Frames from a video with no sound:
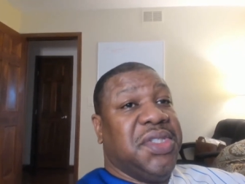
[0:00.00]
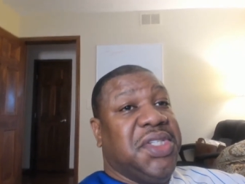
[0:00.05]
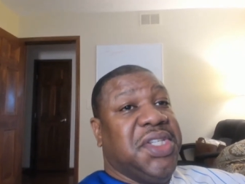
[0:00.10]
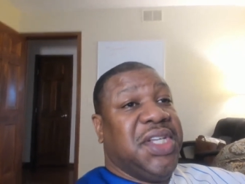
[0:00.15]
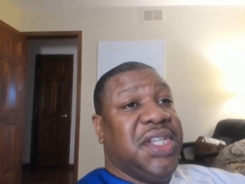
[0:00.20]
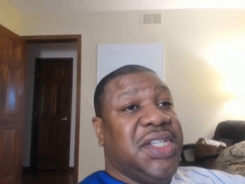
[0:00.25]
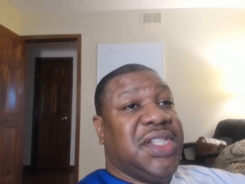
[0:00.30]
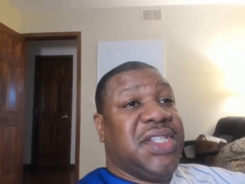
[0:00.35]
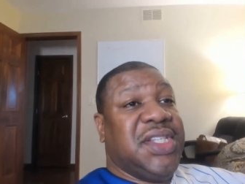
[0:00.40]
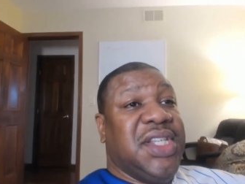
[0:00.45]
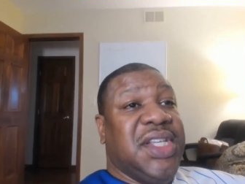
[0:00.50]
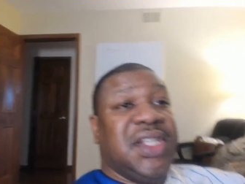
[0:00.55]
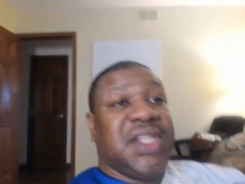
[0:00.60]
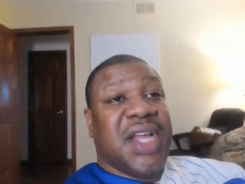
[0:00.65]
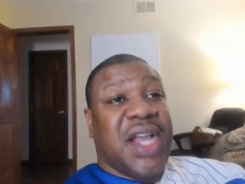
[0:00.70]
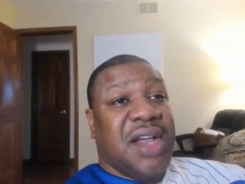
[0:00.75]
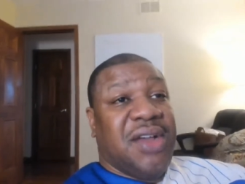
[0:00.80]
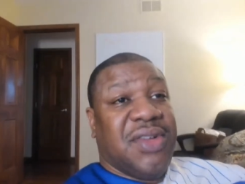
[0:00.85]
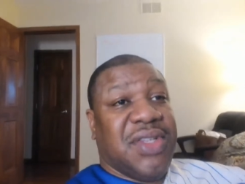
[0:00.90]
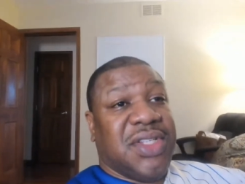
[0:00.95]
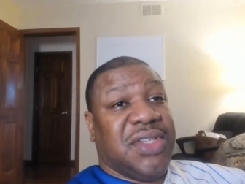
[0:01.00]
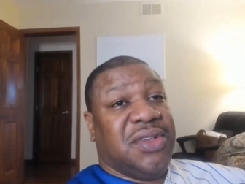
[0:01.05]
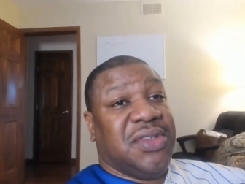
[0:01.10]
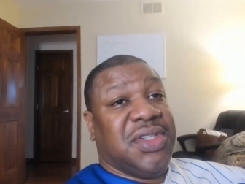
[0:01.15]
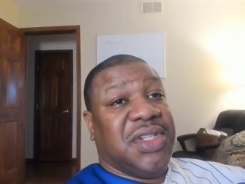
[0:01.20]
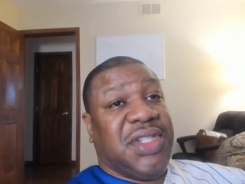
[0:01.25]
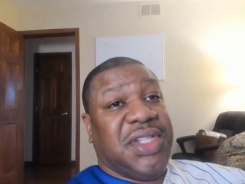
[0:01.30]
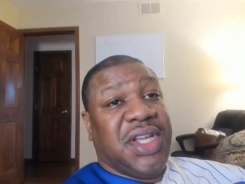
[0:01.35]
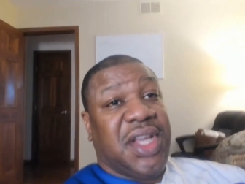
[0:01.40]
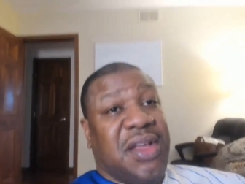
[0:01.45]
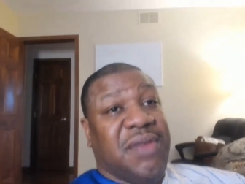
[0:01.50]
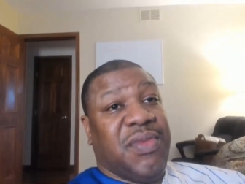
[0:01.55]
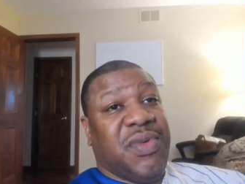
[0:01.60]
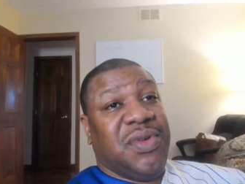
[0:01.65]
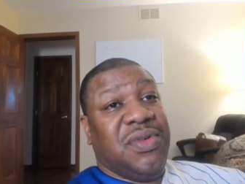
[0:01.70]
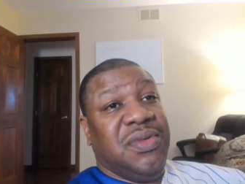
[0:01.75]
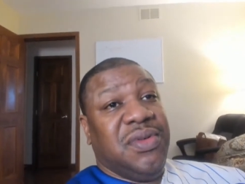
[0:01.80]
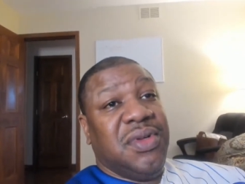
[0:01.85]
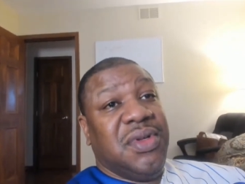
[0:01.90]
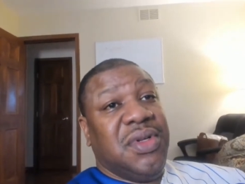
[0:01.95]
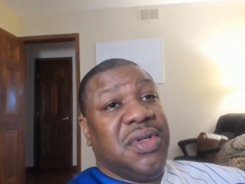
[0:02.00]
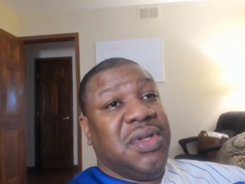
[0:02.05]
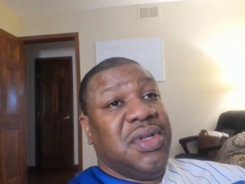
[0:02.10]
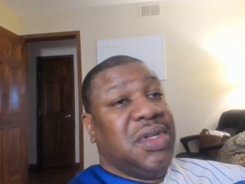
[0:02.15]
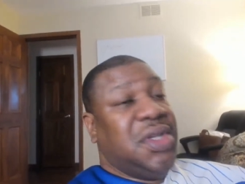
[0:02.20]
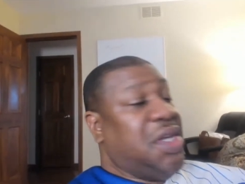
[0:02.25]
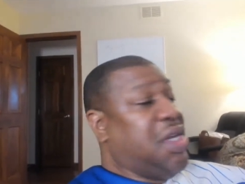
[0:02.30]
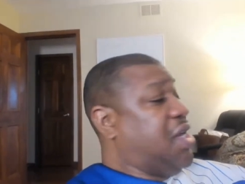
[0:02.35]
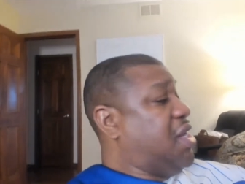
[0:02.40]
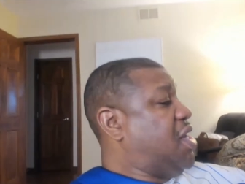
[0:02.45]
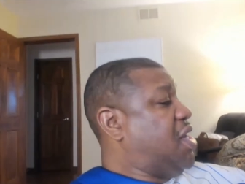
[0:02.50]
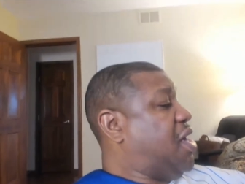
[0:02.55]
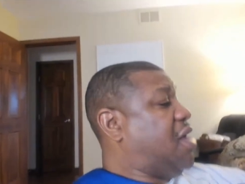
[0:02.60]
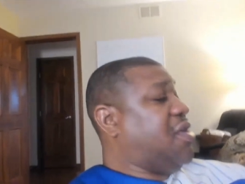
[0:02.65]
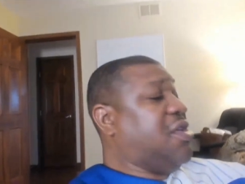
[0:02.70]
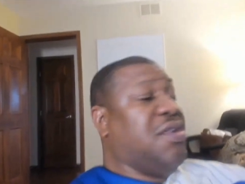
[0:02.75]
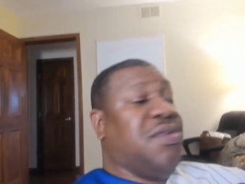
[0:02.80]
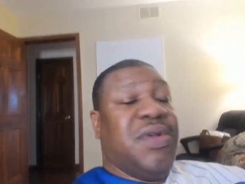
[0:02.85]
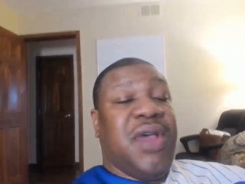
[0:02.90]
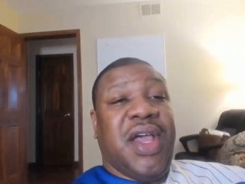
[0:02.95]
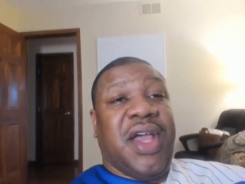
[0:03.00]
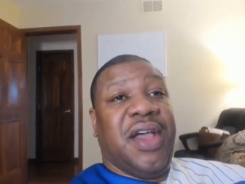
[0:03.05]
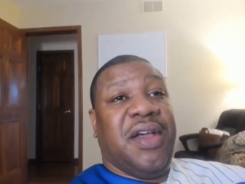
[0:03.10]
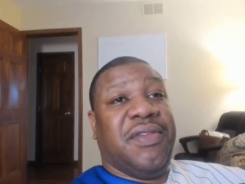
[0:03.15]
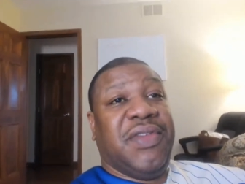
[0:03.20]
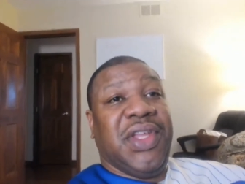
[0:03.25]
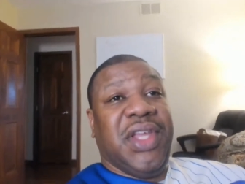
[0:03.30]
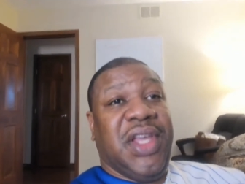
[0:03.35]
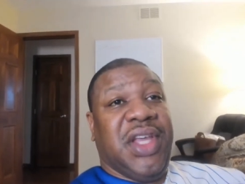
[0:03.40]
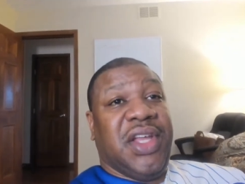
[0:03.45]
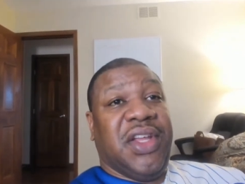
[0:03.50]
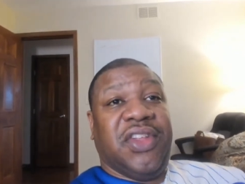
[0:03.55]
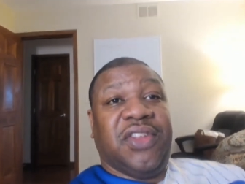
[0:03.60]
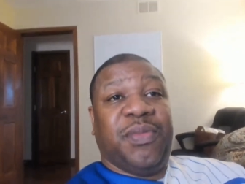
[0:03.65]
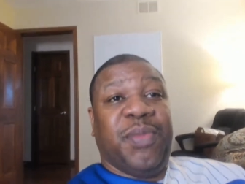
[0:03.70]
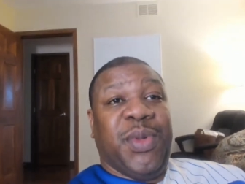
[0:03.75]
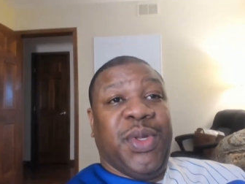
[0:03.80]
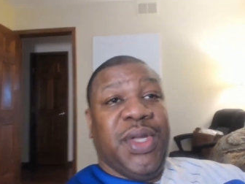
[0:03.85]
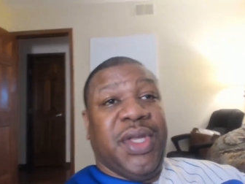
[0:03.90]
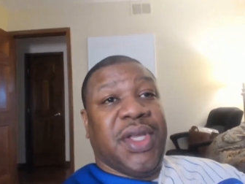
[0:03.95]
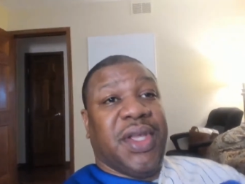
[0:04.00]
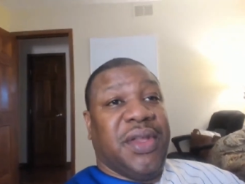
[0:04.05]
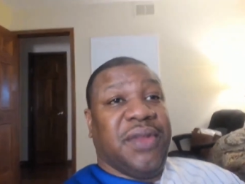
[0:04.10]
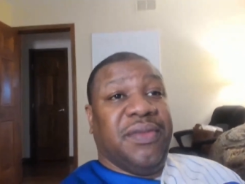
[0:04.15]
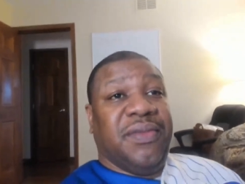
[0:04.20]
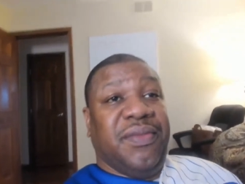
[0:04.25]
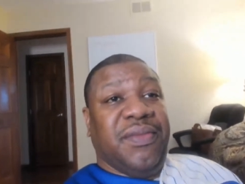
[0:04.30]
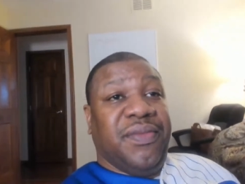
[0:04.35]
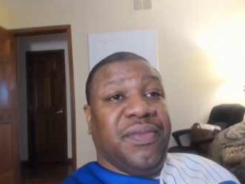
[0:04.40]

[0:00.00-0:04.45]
Disney now is on the table, and now you have ESPN.